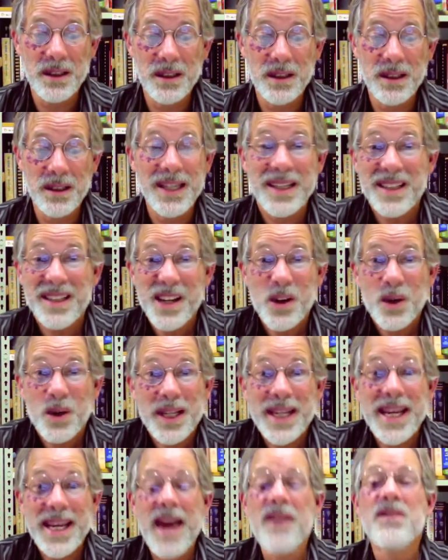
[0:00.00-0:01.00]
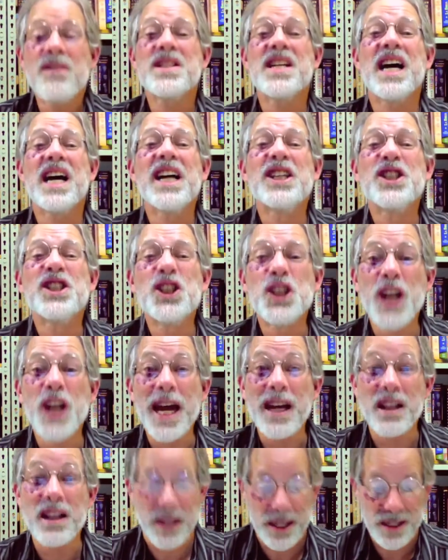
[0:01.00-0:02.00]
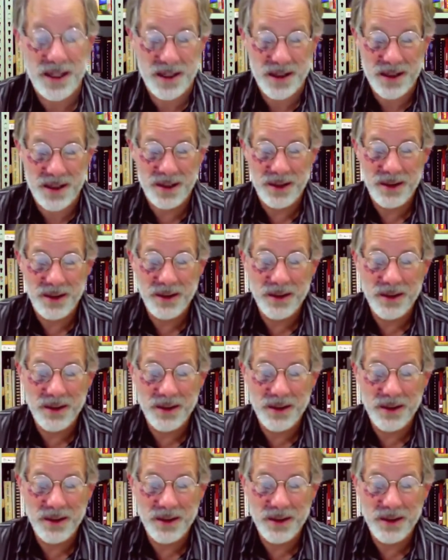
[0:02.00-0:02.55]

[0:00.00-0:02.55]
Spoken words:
He literally gave us a checklist.